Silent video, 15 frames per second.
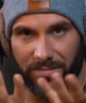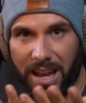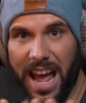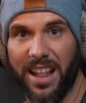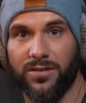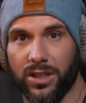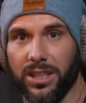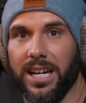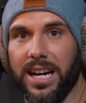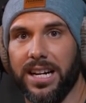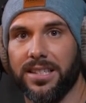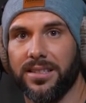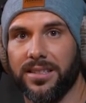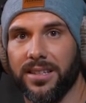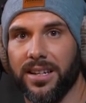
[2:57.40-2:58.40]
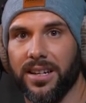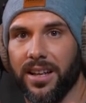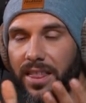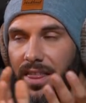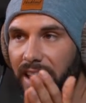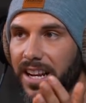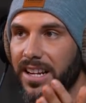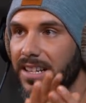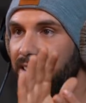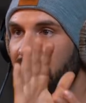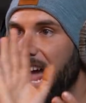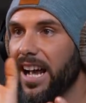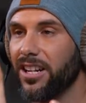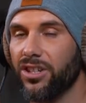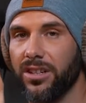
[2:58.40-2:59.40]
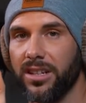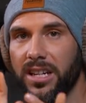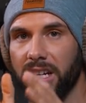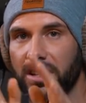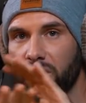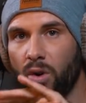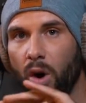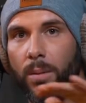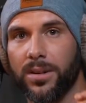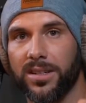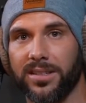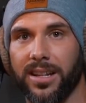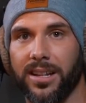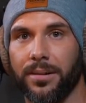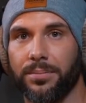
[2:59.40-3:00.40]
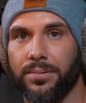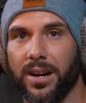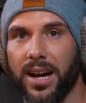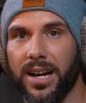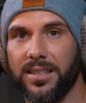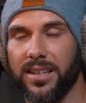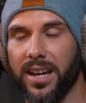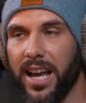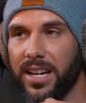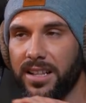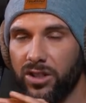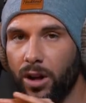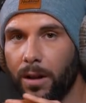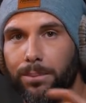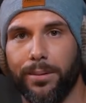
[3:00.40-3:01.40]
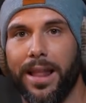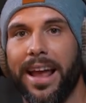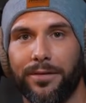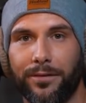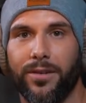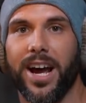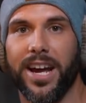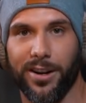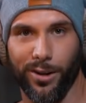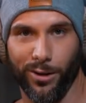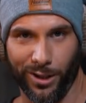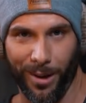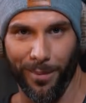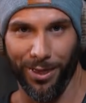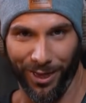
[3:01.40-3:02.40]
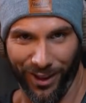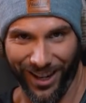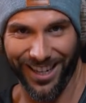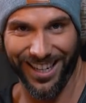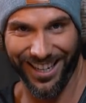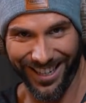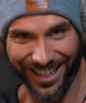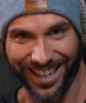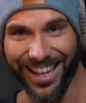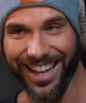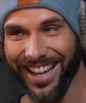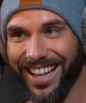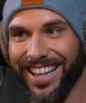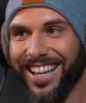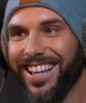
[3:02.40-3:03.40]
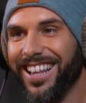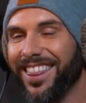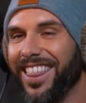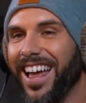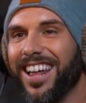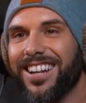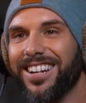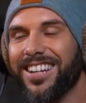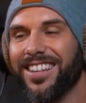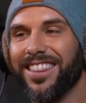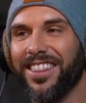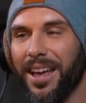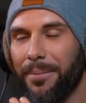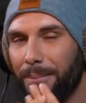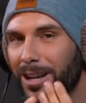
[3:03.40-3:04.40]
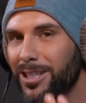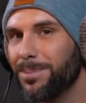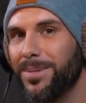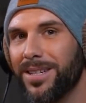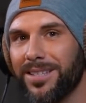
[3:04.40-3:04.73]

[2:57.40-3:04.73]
advertised, that it is actually a normal selling price and it's not Black Friday or something, then there must be